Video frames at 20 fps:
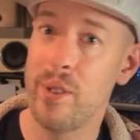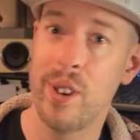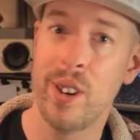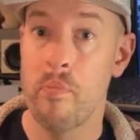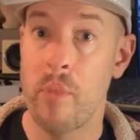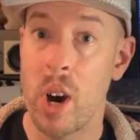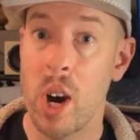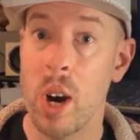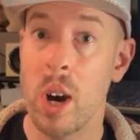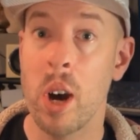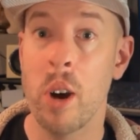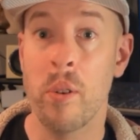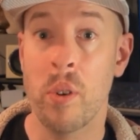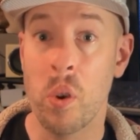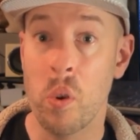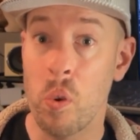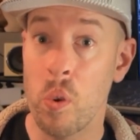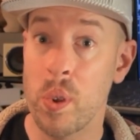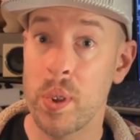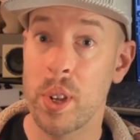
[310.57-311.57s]
But I would
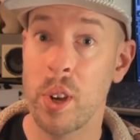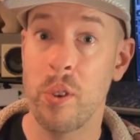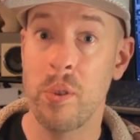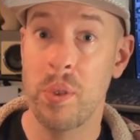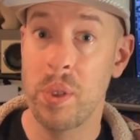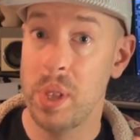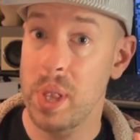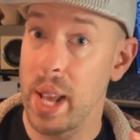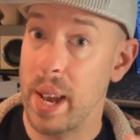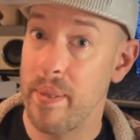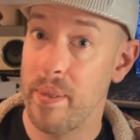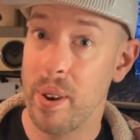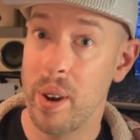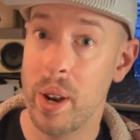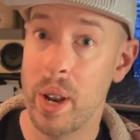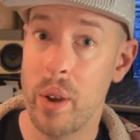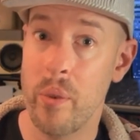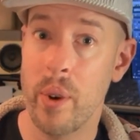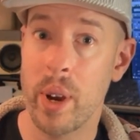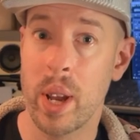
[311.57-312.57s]
also
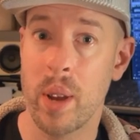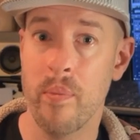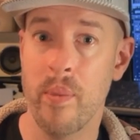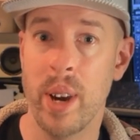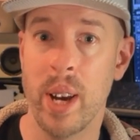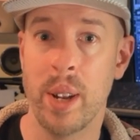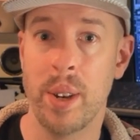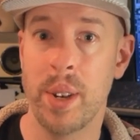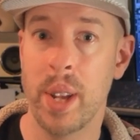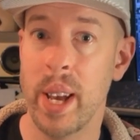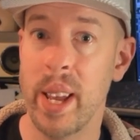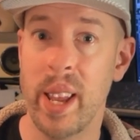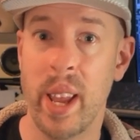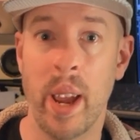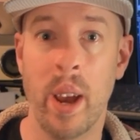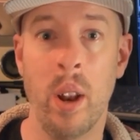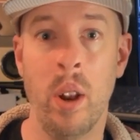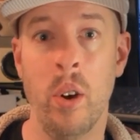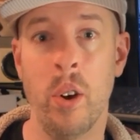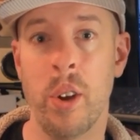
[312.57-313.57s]
definitely recommend
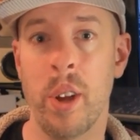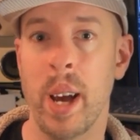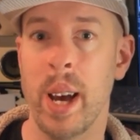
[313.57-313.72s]
taking a look